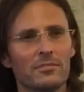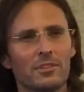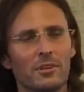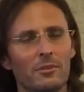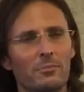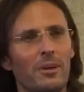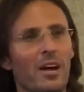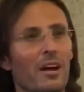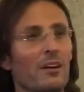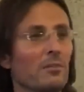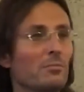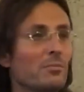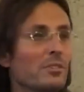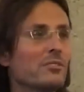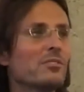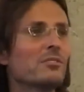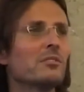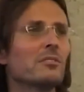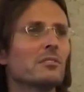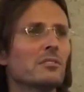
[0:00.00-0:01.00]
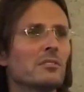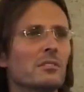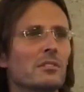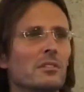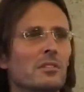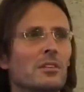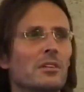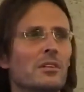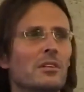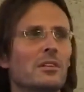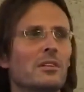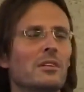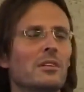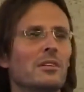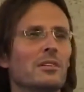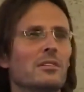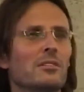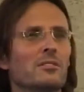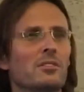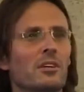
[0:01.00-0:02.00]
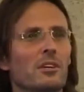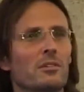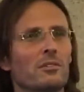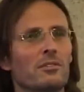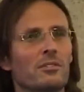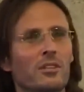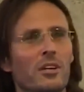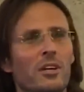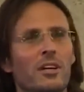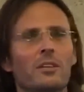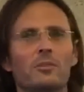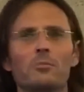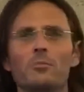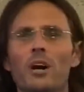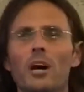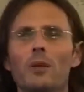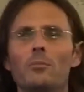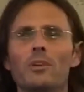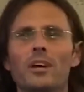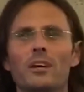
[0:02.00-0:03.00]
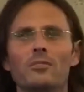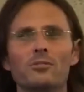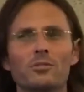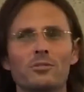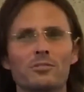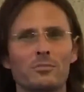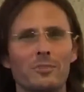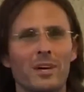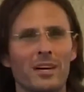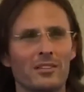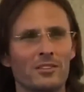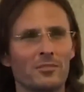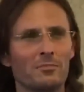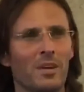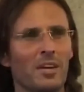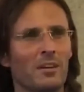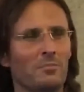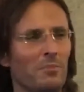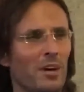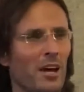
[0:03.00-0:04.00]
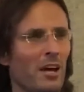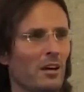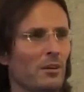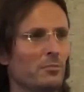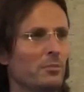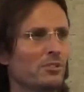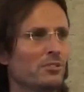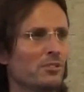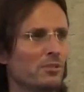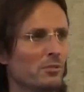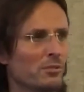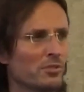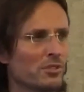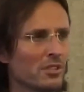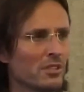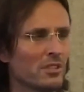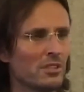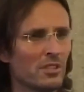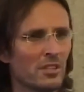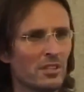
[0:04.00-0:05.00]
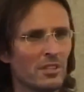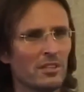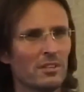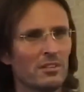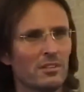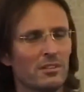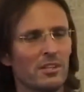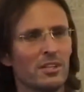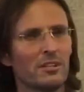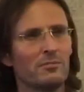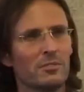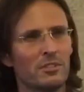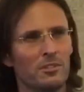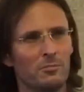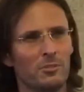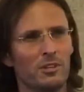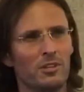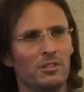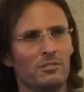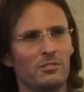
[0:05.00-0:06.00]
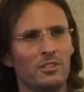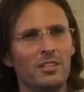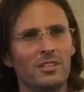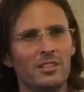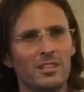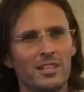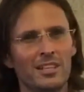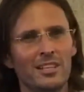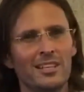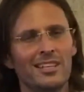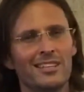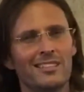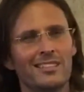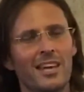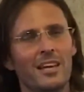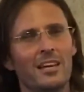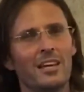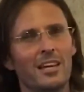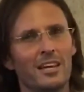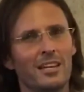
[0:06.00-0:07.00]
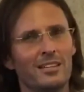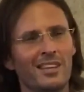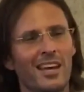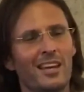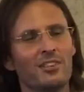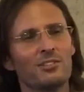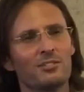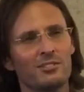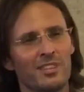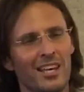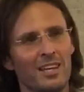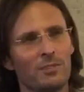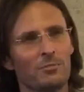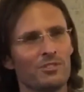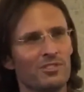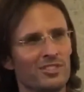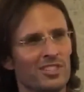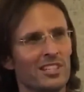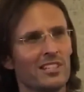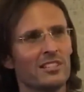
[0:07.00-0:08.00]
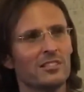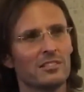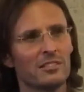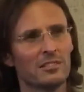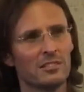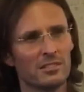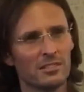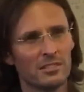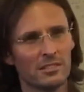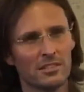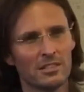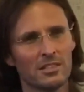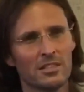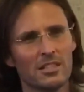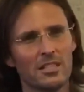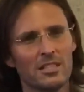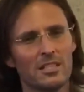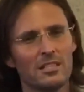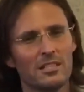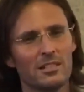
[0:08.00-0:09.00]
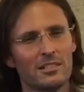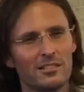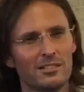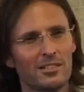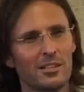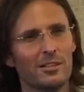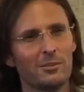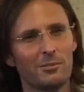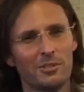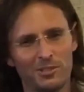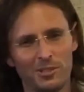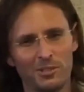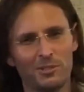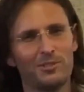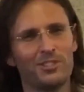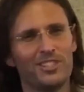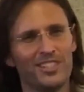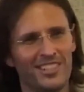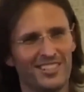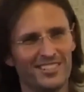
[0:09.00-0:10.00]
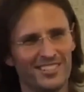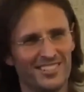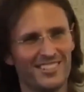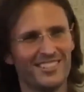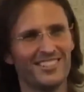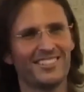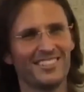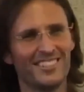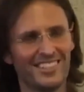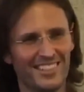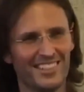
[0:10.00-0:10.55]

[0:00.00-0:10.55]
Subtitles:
not Barabbas. So, you know, in the Bible how it talks about this man Barabbas, who was a thief and a murderer, his actual name was Jesus. So there were two Jesus.